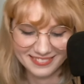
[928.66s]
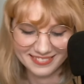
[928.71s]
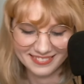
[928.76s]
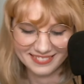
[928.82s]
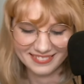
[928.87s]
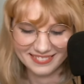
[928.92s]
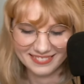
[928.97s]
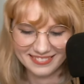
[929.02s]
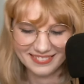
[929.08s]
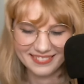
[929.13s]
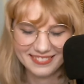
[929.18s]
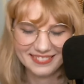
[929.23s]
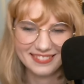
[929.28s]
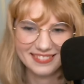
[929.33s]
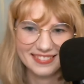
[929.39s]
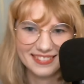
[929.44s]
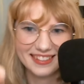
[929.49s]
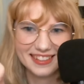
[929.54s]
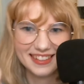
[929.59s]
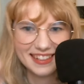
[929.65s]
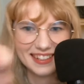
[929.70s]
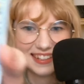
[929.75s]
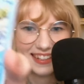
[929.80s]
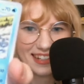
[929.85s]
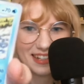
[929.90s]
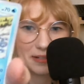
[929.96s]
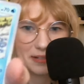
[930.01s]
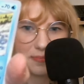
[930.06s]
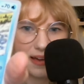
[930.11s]
again.
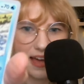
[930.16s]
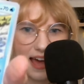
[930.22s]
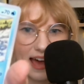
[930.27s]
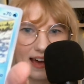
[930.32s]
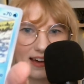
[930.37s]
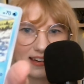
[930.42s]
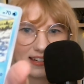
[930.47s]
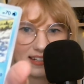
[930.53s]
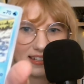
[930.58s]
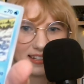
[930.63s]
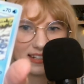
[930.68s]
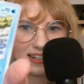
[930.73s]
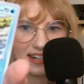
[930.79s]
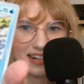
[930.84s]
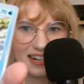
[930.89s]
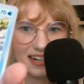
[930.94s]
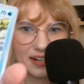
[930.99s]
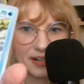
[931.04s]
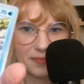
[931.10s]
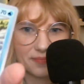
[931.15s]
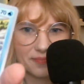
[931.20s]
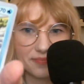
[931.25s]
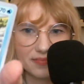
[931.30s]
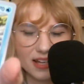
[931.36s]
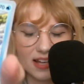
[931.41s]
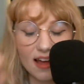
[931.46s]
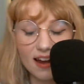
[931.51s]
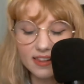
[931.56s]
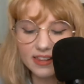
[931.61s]
But yeah, a lot of
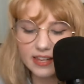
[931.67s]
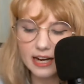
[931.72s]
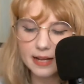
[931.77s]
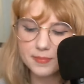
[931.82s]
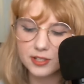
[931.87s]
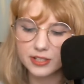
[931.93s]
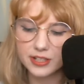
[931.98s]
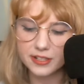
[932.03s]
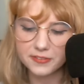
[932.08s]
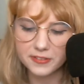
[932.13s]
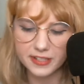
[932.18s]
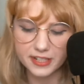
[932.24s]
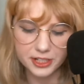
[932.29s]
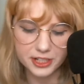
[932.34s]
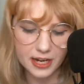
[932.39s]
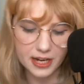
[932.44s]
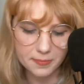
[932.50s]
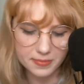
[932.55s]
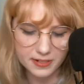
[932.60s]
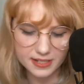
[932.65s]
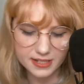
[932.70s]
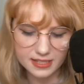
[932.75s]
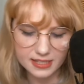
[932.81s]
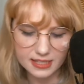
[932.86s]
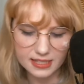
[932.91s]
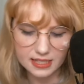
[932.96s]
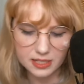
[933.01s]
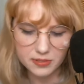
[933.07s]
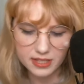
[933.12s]
the names are different in Japanese.
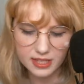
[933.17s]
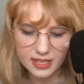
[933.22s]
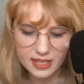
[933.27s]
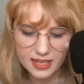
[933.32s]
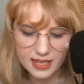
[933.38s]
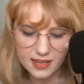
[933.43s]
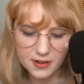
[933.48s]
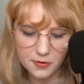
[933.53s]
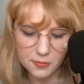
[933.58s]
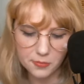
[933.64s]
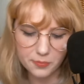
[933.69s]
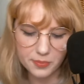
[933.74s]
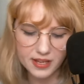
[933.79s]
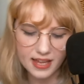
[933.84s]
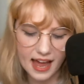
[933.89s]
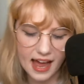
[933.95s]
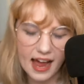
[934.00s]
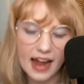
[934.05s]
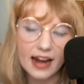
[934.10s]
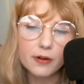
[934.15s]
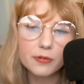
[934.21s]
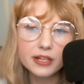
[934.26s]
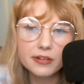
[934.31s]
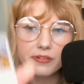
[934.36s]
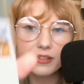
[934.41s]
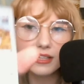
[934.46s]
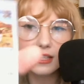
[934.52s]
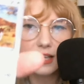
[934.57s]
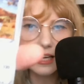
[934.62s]
It's really cute. But yeah, I only
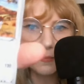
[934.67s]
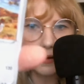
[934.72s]
really like